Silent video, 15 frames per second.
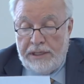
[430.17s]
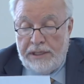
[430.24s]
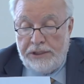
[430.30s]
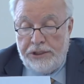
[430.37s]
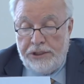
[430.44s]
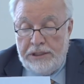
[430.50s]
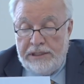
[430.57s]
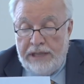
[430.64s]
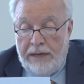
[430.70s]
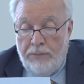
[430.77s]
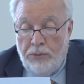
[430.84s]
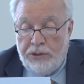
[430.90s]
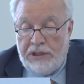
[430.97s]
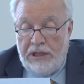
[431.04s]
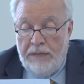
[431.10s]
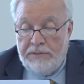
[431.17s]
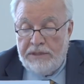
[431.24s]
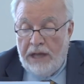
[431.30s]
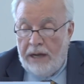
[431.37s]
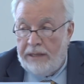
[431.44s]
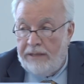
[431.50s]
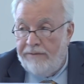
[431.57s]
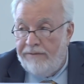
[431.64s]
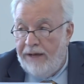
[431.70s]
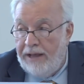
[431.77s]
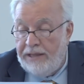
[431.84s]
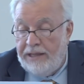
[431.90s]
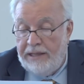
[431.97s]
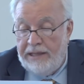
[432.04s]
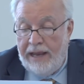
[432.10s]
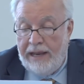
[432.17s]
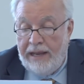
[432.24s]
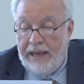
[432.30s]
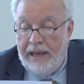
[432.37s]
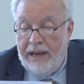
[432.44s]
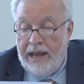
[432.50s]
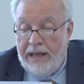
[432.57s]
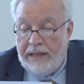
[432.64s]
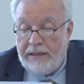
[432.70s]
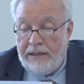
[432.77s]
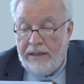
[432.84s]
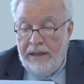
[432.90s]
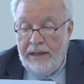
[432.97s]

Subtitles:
Christians, and Muslims are divided and cannot